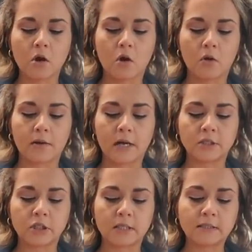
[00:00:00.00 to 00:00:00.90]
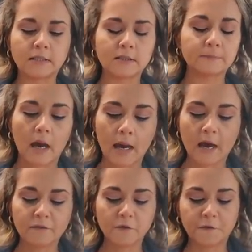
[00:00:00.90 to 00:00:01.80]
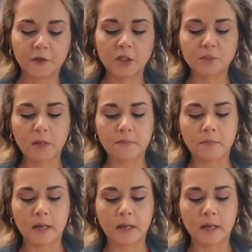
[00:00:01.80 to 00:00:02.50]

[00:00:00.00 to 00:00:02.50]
some oranges. I have to finish my